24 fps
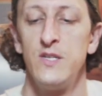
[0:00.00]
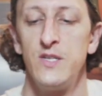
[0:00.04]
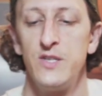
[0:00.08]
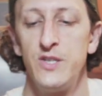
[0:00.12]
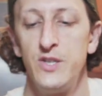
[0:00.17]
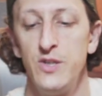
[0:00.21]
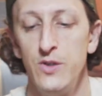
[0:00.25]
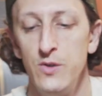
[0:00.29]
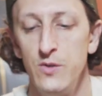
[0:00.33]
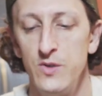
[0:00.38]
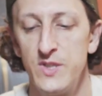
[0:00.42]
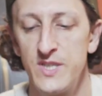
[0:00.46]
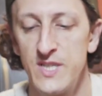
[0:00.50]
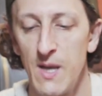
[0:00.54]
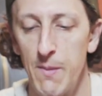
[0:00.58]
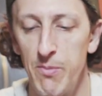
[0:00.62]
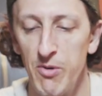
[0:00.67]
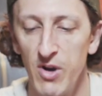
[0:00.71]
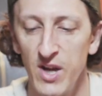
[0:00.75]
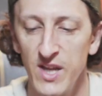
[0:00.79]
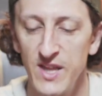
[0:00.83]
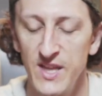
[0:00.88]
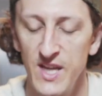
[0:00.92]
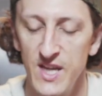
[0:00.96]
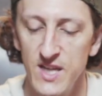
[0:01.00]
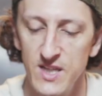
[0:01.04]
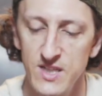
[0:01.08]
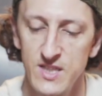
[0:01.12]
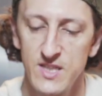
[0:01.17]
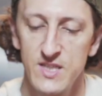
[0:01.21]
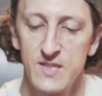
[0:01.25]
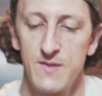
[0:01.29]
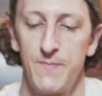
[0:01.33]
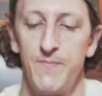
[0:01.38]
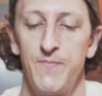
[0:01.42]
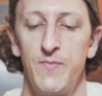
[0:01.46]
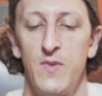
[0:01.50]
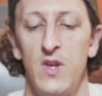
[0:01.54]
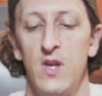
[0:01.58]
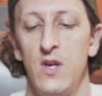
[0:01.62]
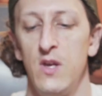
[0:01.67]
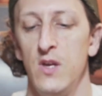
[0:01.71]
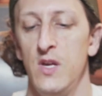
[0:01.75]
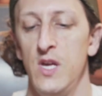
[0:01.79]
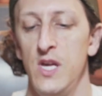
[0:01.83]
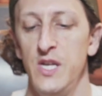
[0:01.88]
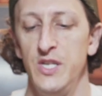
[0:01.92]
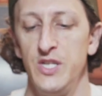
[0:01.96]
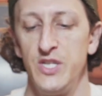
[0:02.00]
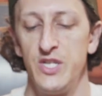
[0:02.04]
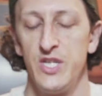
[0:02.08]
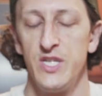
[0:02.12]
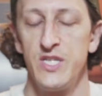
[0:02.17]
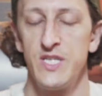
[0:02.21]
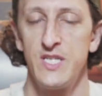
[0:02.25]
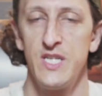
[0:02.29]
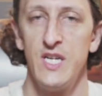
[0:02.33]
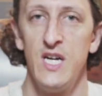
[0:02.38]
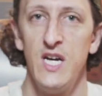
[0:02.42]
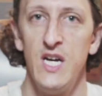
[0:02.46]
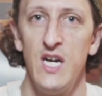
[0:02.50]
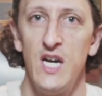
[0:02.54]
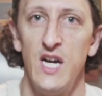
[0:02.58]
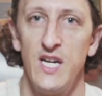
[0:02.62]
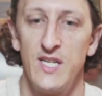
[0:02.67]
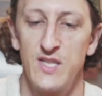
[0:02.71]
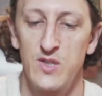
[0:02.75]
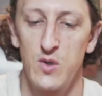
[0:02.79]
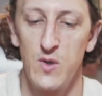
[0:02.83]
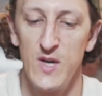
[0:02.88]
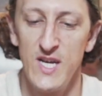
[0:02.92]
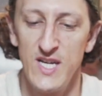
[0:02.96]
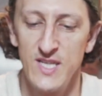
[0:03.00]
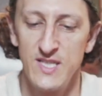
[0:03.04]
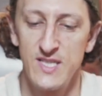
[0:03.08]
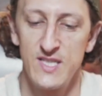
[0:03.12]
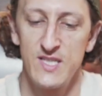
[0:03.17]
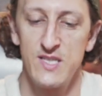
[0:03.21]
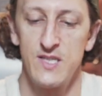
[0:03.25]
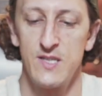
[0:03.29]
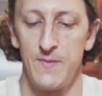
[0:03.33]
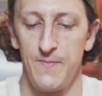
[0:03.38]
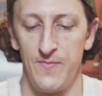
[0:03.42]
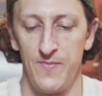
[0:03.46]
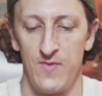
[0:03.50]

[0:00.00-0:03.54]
To separate this, it's just a twist.